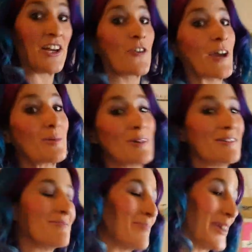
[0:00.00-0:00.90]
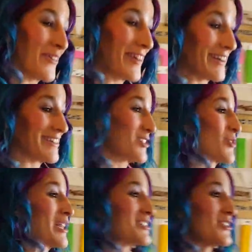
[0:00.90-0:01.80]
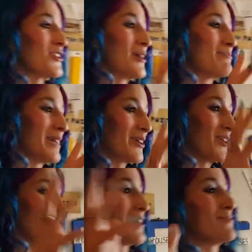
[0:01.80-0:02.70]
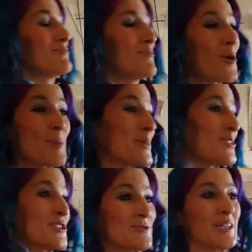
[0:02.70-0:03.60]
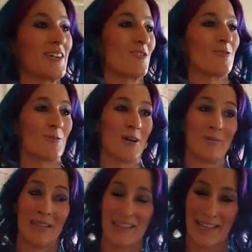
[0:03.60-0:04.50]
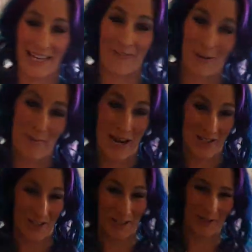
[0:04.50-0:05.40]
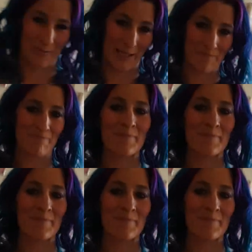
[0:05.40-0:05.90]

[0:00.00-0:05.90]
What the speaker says: Incredible. Crazier and bigger and more bittersweet and overwhelming than I ever imagined it could be.